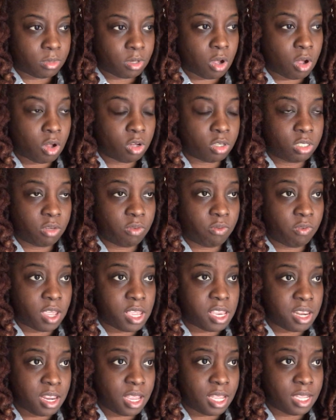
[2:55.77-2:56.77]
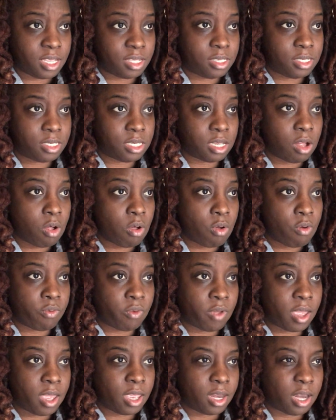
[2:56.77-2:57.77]
cultivated itself,
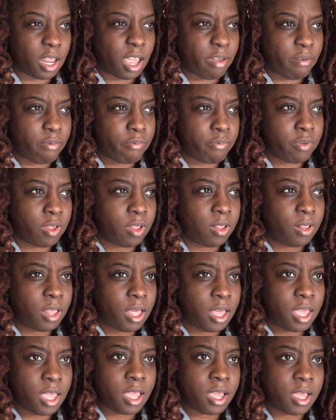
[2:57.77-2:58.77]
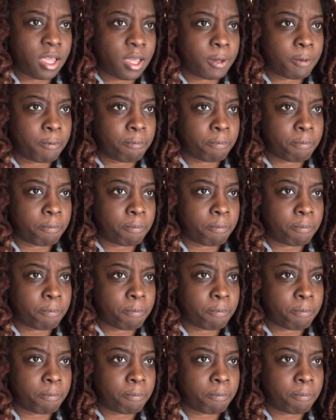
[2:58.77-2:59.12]
and I feel like